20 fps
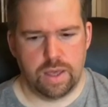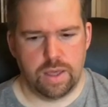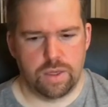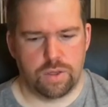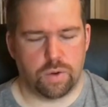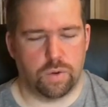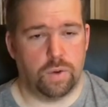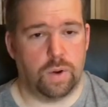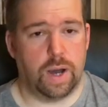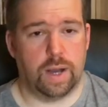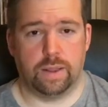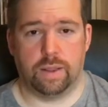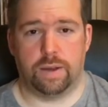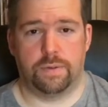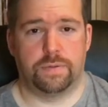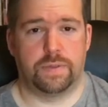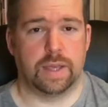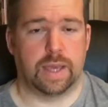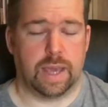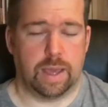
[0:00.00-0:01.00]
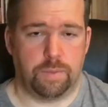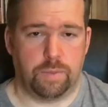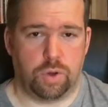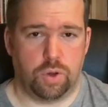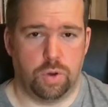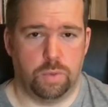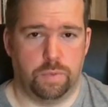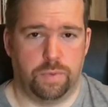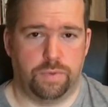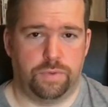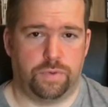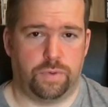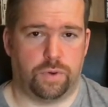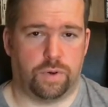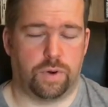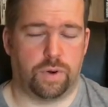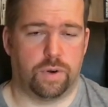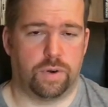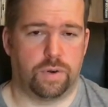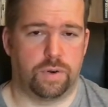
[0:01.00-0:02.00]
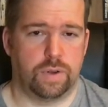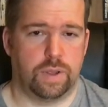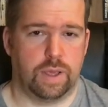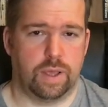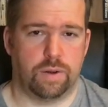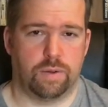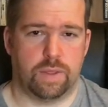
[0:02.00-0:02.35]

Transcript: So I loved the GameCube for,